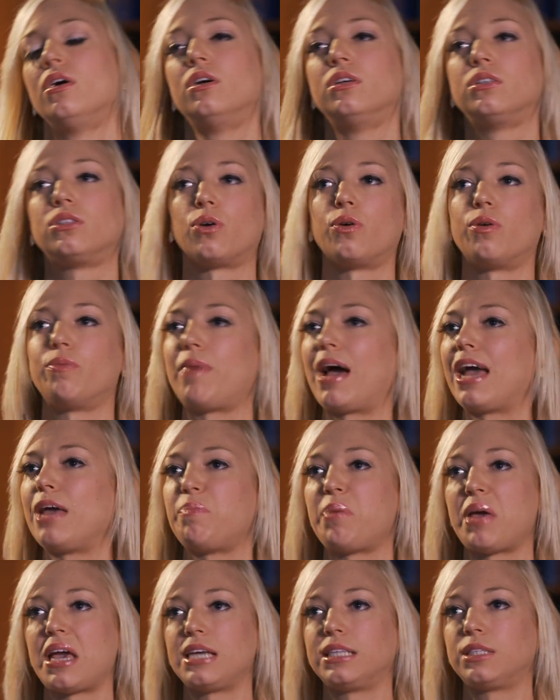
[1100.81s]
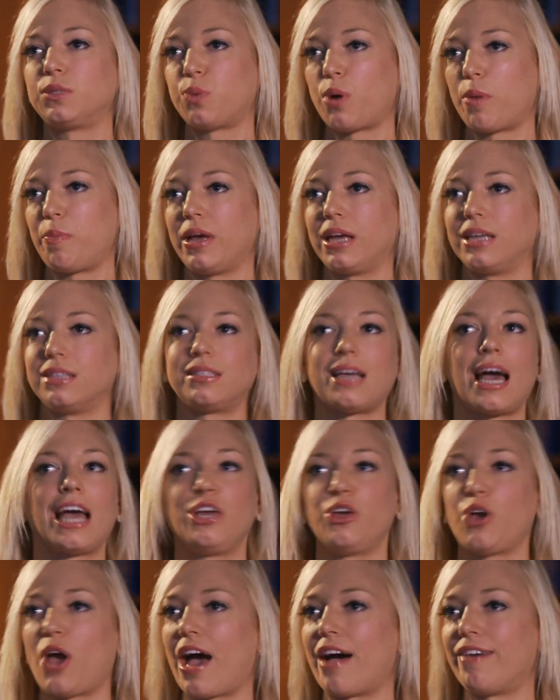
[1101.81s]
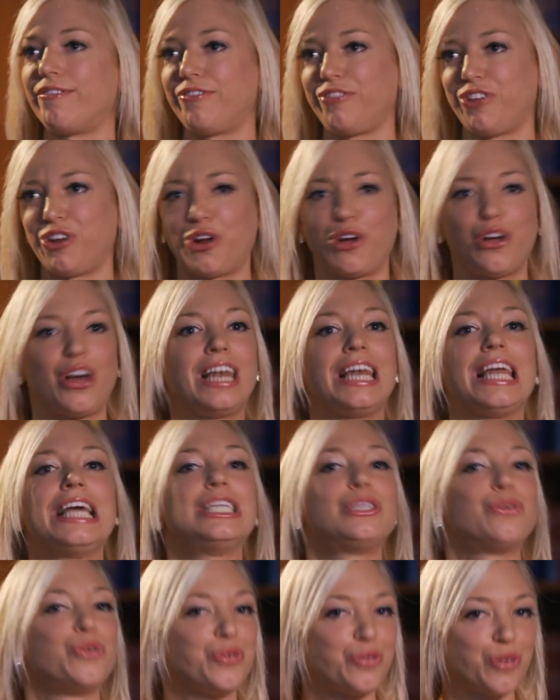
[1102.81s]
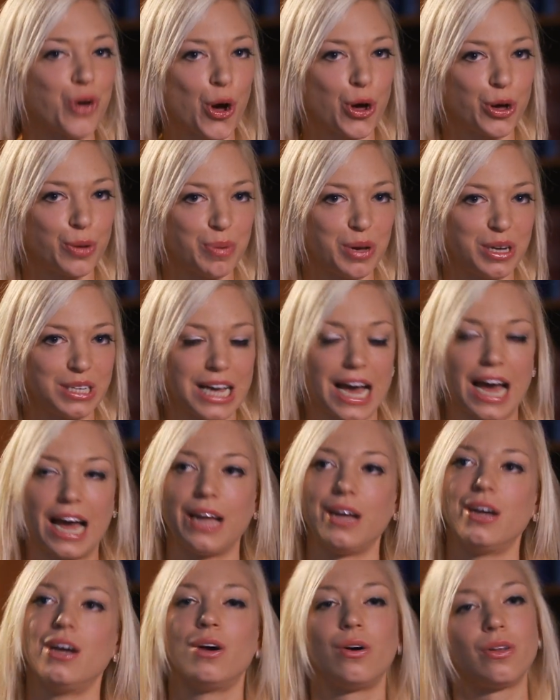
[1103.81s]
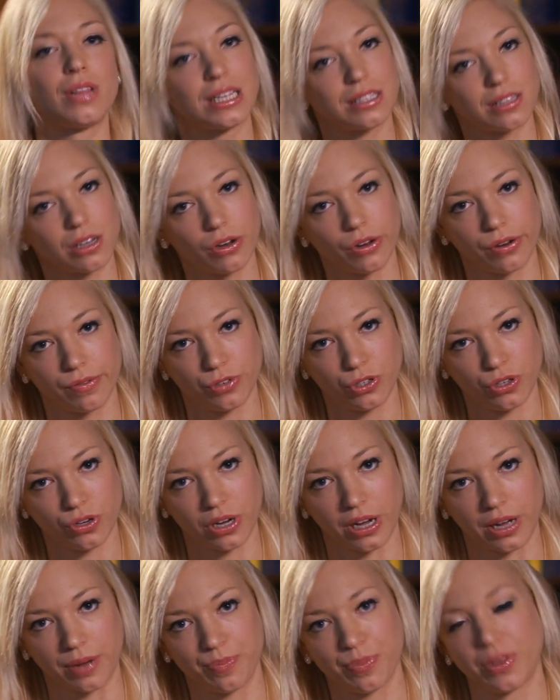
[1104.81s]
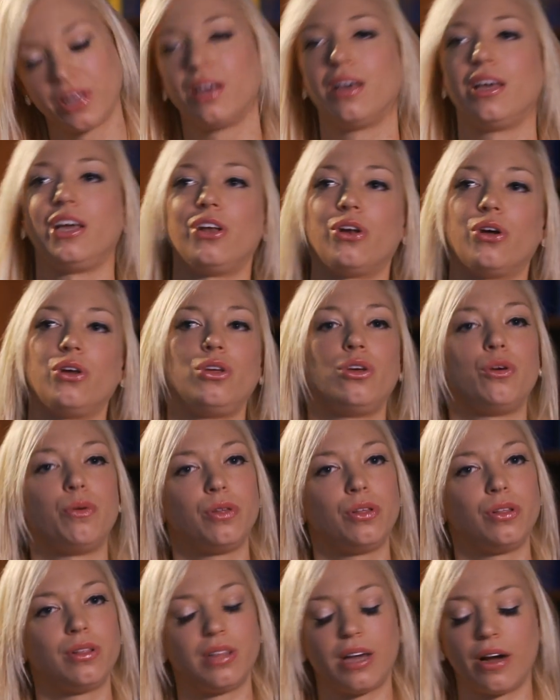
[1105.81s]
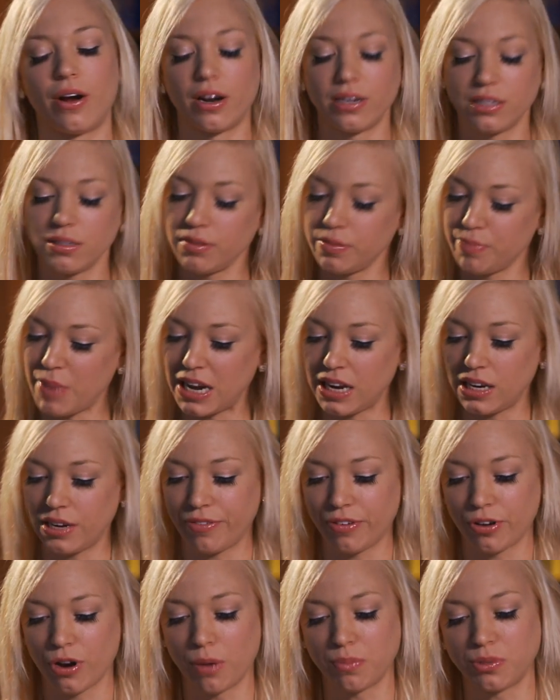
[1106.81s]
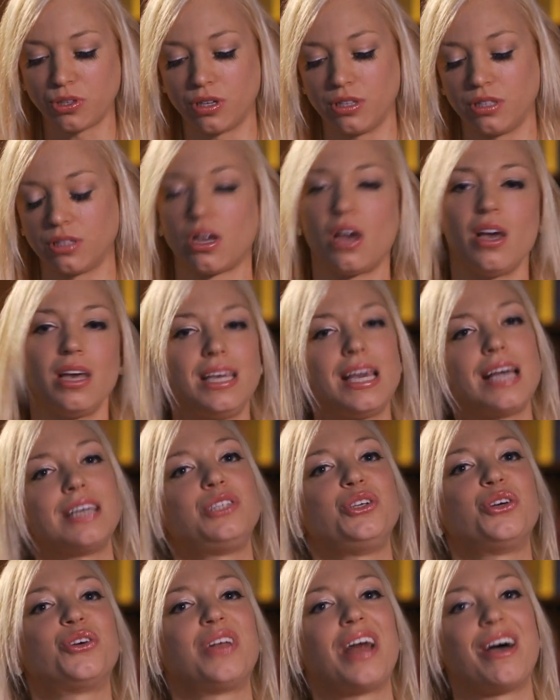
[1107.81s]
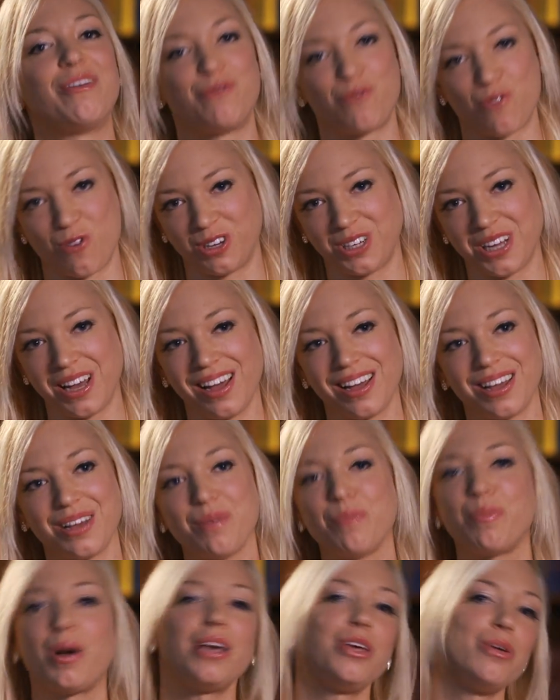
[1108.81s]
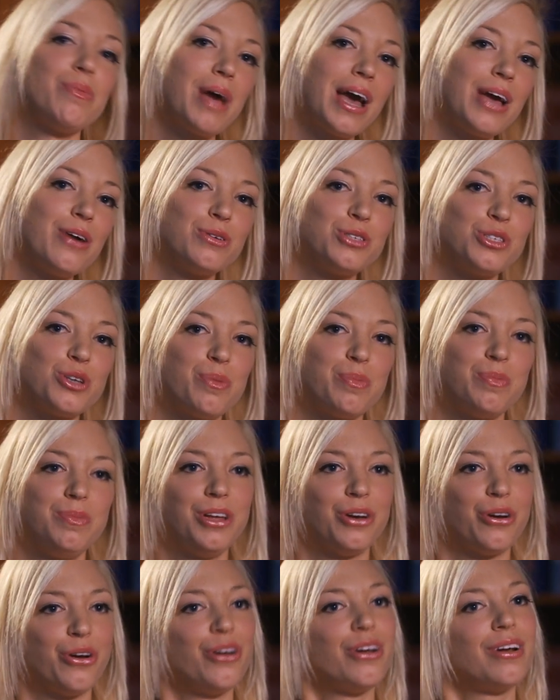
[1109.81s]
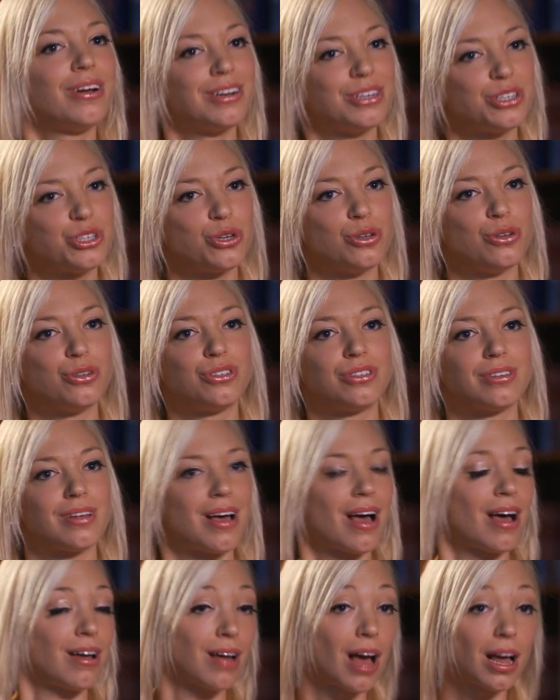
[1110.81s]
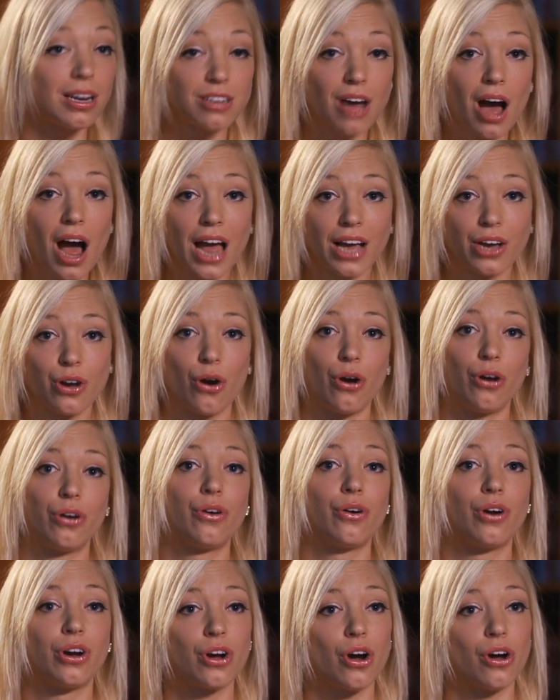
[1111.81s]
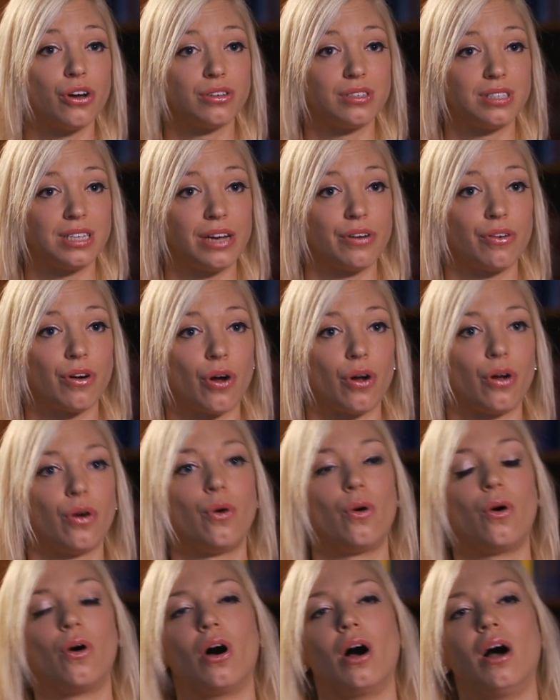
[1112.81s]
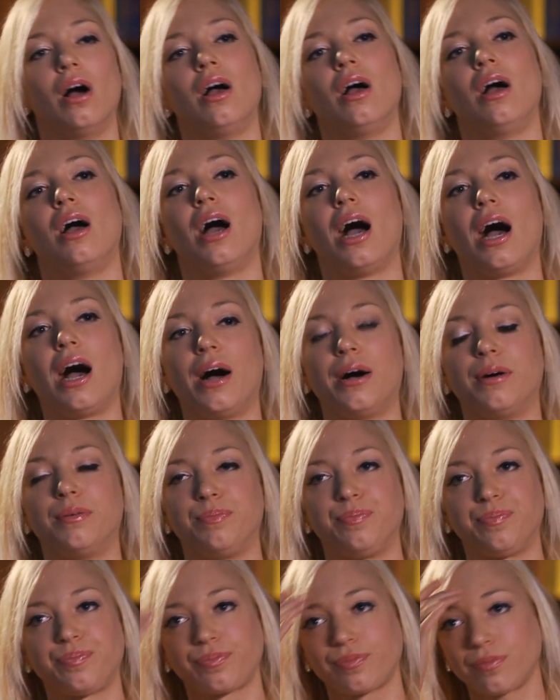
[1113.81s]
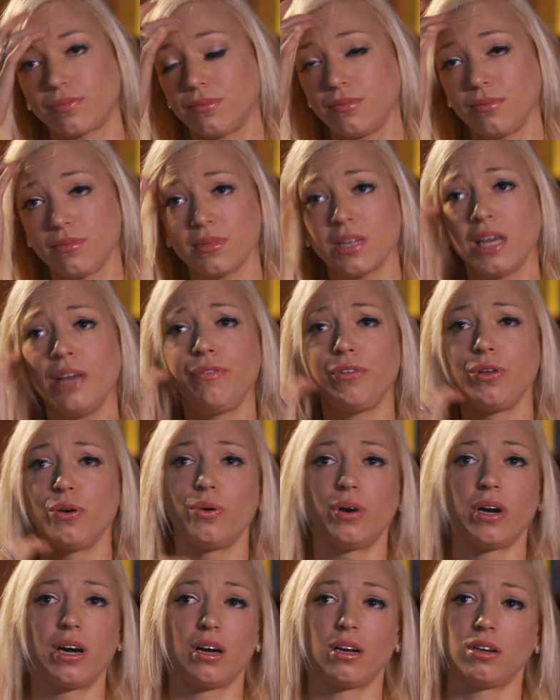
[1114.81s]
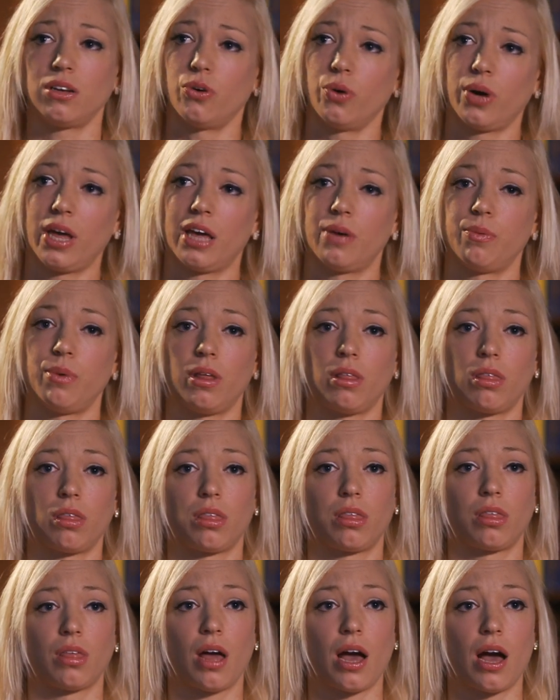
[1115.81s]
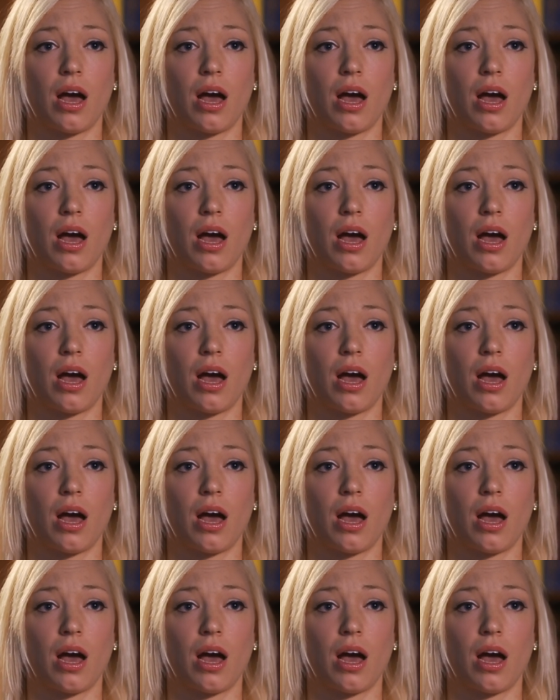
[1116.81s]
So it may be swapping, say you have, a litre of Coke per day. Well, that's a lot of sugar. There are many different options. Yes, you could have water, but you may also, choose a Diet Coke or a Coke Zero, or if you were cooking with